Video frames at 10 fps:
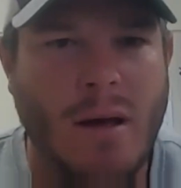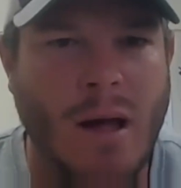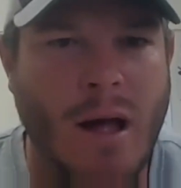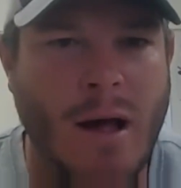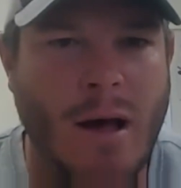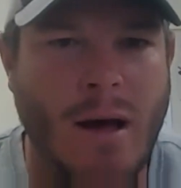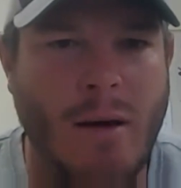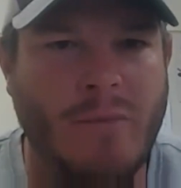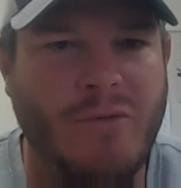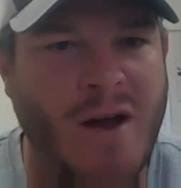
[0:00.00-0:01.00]

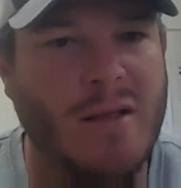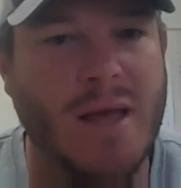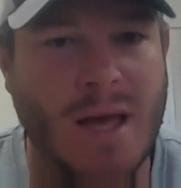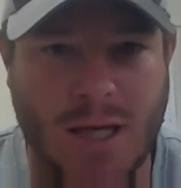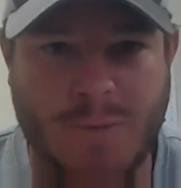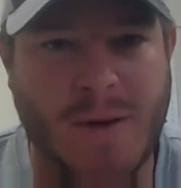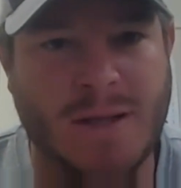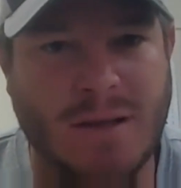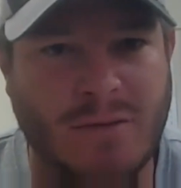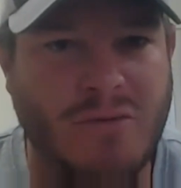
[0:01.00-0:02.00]
um, fairly
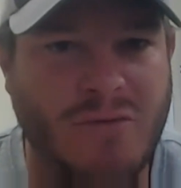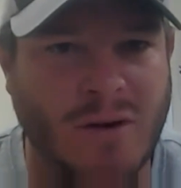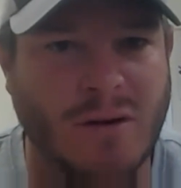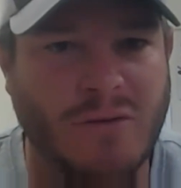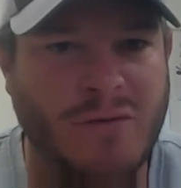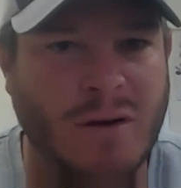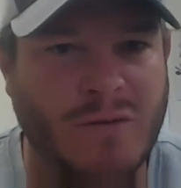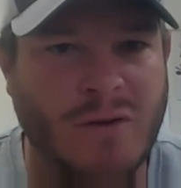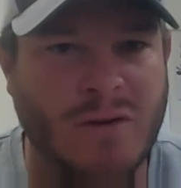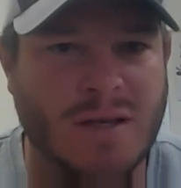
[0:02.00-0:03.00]
inexpensive for
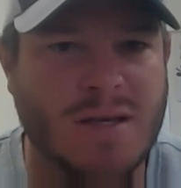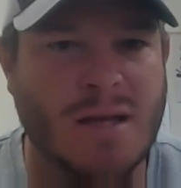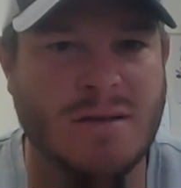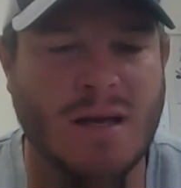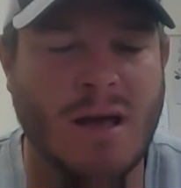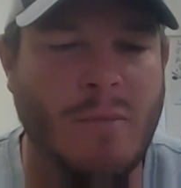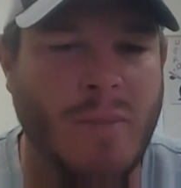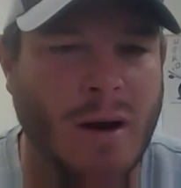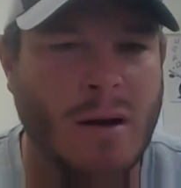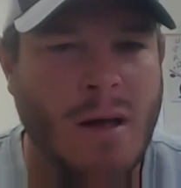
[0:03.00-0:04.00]
for for these kids to come
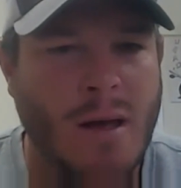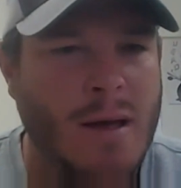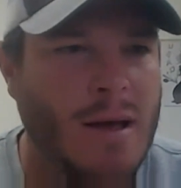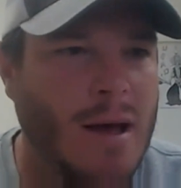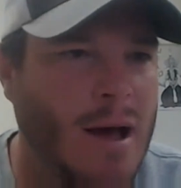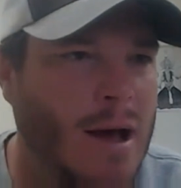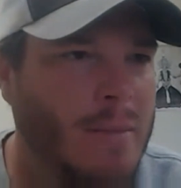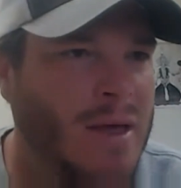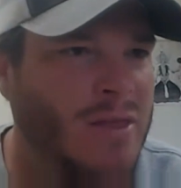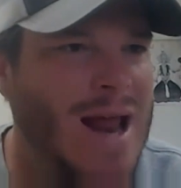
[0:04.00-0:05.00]
here.
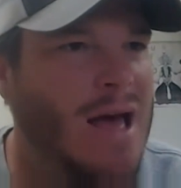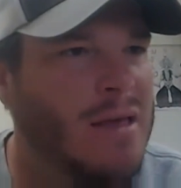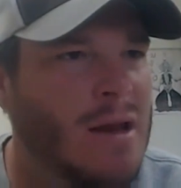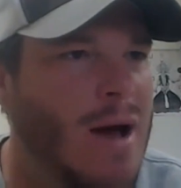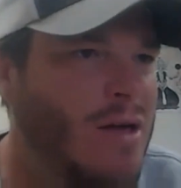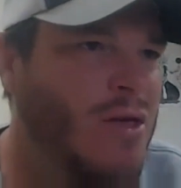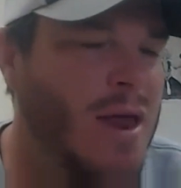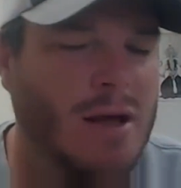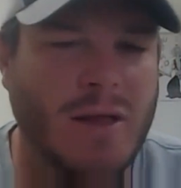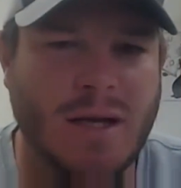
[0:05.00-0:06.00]
Um, and then uh, you know,
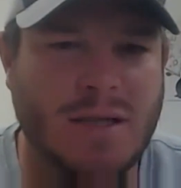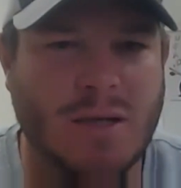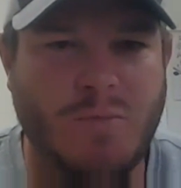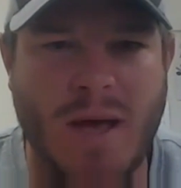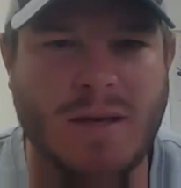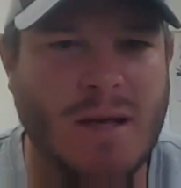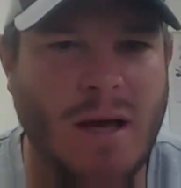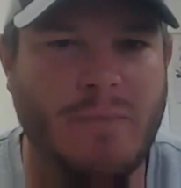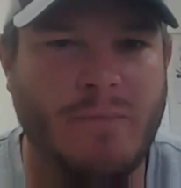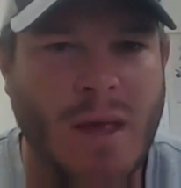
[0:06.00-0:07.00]
athletically, it's just based
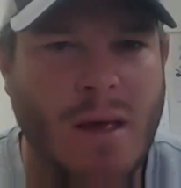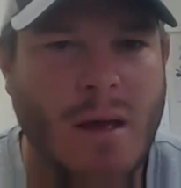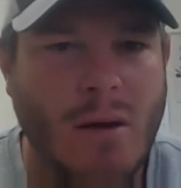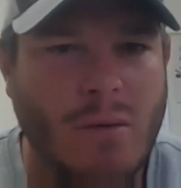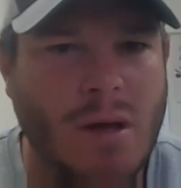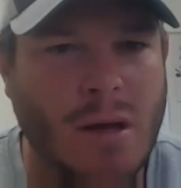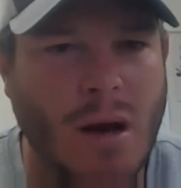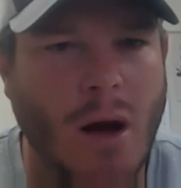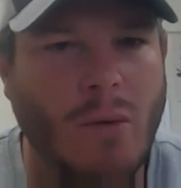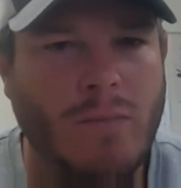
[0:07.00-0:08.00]
on you
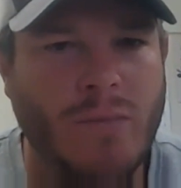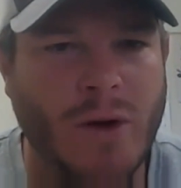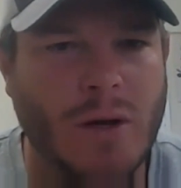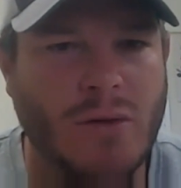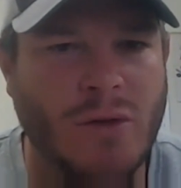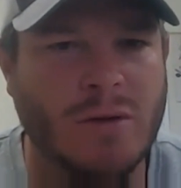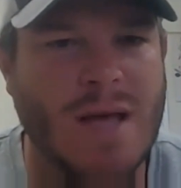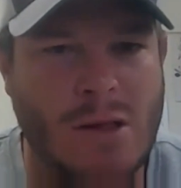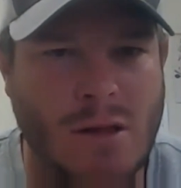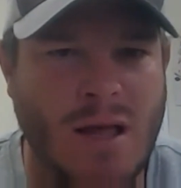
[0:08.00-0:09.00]
know their their
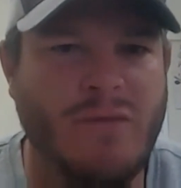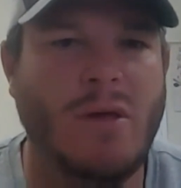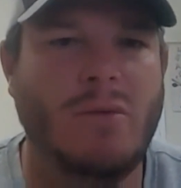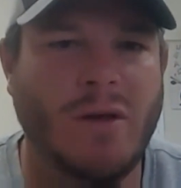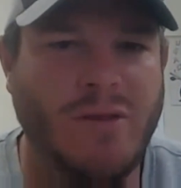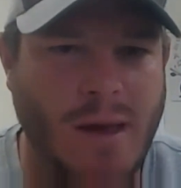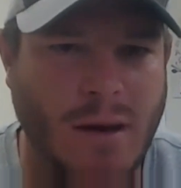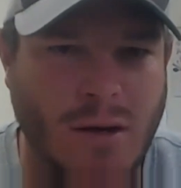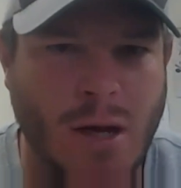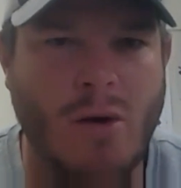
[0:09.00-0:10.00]
talent level and what they
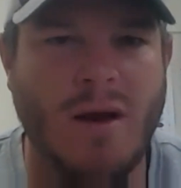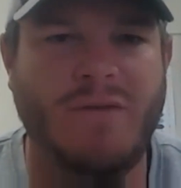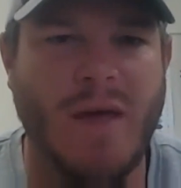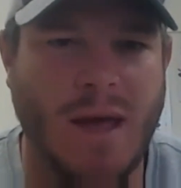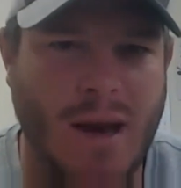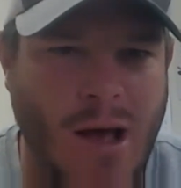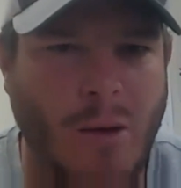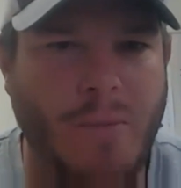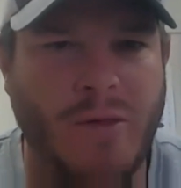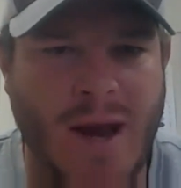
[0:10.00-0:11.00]
can do, and if they can
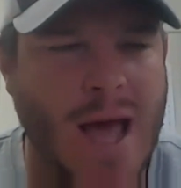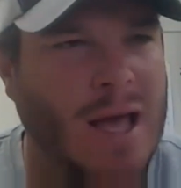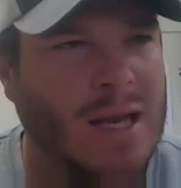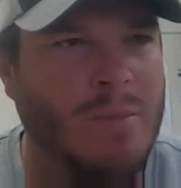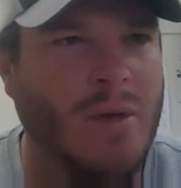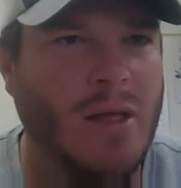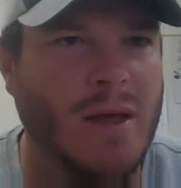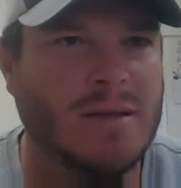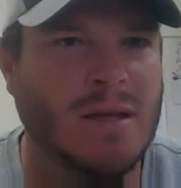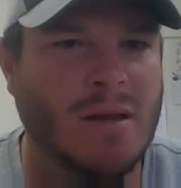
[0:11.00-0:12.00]
help. And then
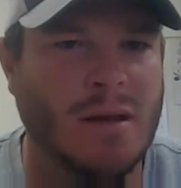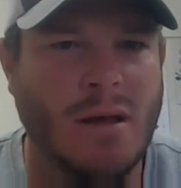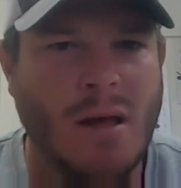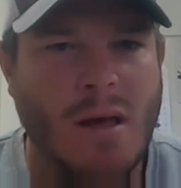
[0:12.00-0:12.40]
academically, it's in the